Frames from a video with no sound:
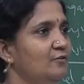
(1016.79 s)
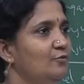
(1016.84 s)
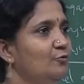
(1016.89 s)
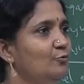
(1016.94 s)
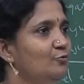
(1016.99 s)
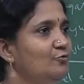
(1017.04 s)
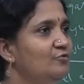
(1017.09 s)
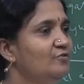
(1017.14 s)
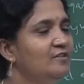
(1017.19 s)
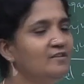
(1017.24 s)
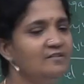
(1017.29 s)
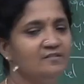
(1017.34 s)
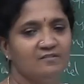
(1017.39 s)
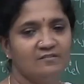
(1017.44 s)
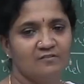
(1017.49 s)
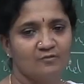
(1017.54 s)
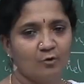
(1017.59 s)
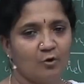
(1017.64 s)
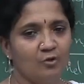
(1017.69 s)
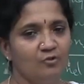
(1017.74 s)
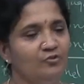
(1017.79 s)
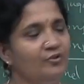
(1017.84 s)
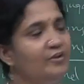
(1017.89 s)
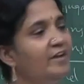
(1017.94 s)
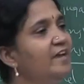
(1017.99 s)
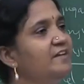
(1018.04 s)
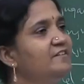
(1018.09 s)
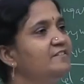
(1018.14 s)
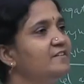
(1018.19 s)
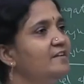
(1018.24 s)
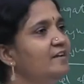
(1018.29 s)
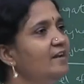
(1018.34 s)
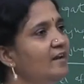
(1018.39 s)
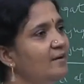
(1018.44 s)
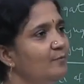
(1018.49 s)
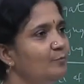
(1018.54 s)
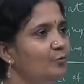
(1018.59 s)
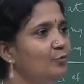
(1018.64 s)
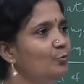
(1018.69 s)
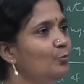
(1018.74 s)
use this conjugation
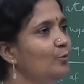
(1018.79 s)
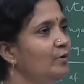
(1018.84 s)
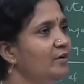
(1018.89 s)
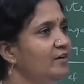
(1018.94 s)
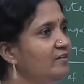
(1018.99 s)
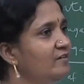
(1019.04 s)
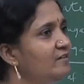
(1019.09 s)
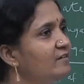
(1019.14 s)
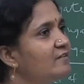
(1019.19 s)
and prove it.